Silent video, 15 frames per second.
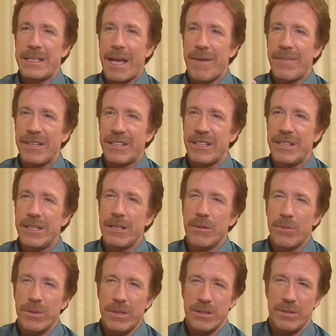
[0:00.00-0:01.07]
having to deal
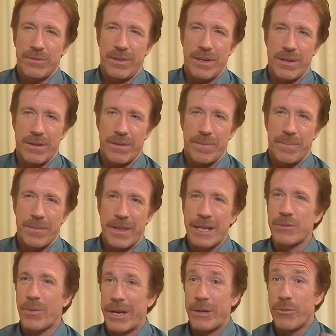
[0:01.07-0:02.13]
with his fear.
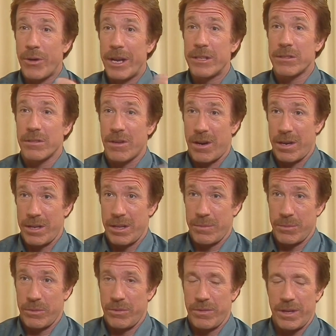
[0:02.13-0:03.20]
That's why he trains so hard in the
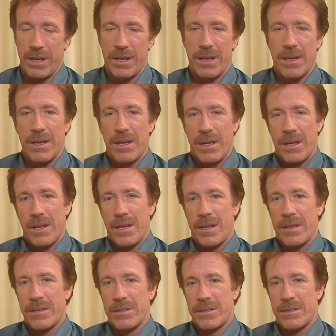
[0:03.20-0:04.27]
movie,
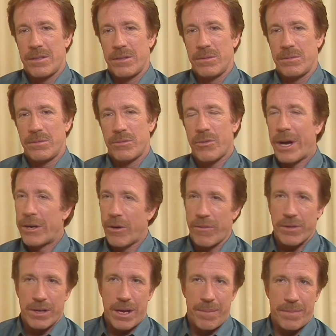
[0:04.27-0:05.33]
is to try to
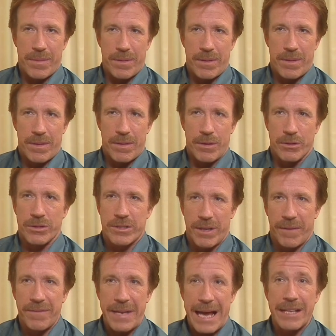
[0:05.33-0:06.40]
overcome those
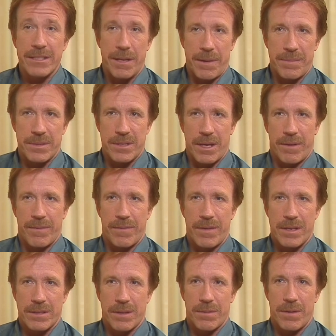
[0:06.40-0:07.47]
self-doubts in himself
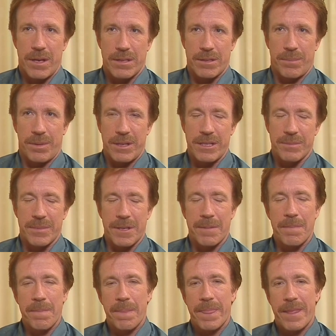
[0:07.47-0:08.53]
as a policeman.
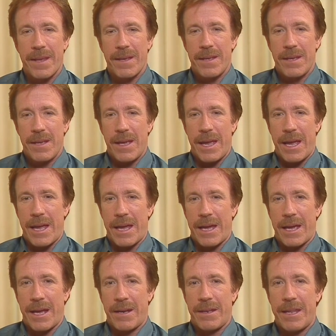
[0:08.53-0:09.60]

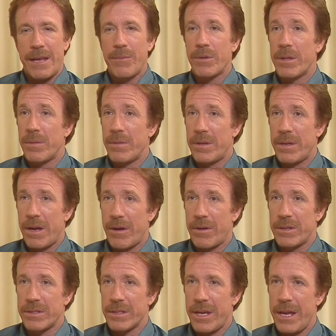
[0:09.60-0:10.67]
And then when the terror
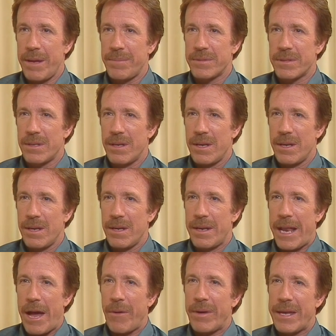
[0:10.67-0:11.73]
escapes,
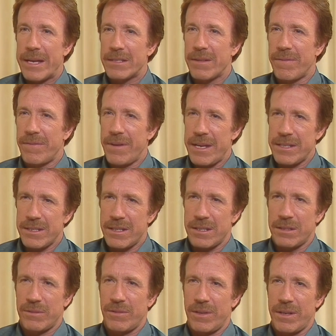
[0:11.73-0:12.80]
now he has to face
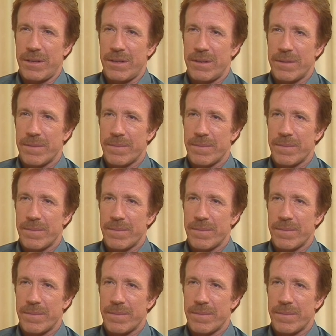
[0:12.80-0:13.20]
this fear.